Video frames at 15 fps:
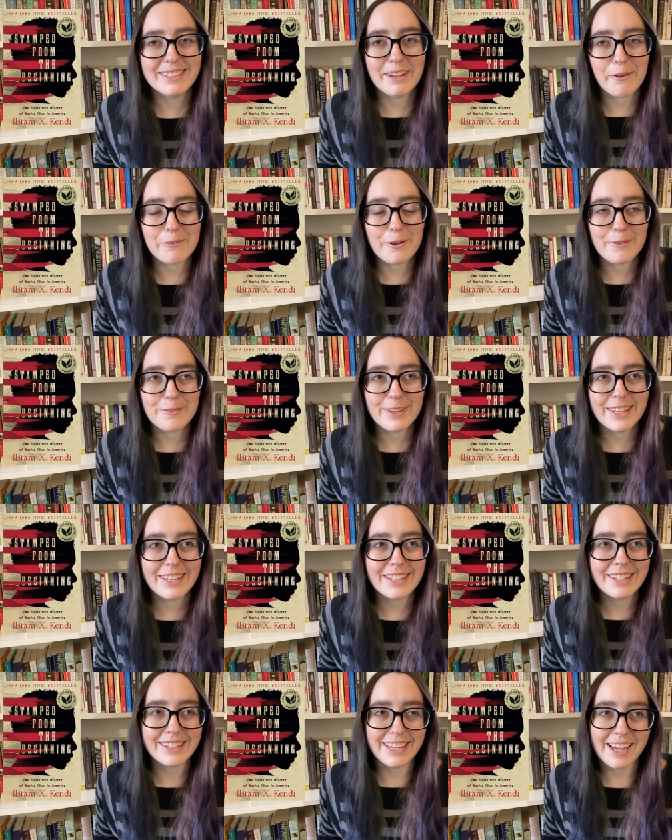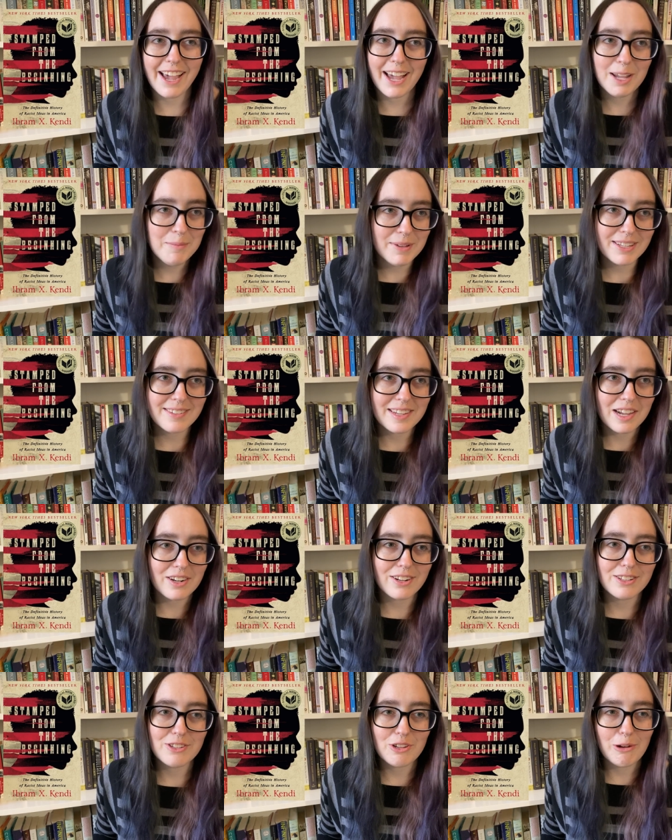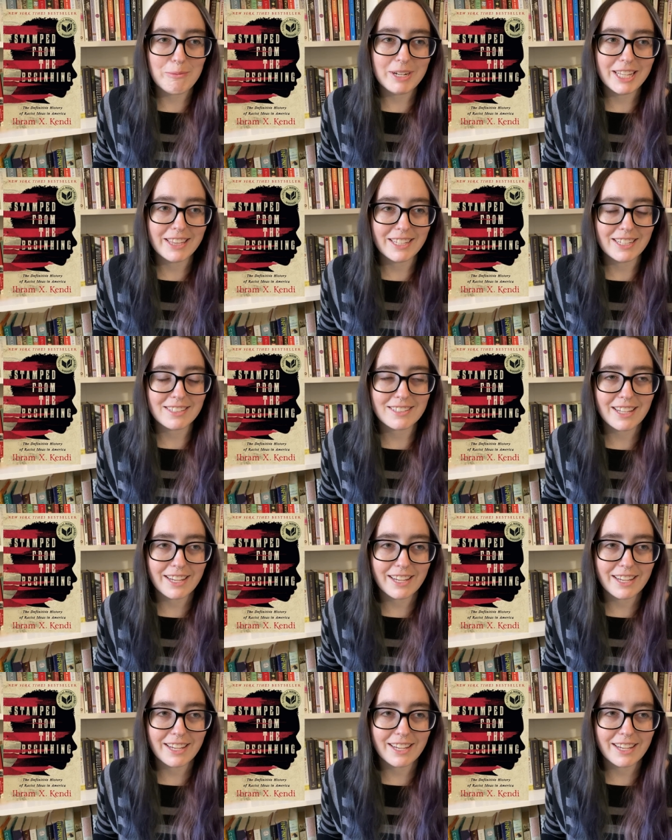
enough of it. Like I missed out on so many things.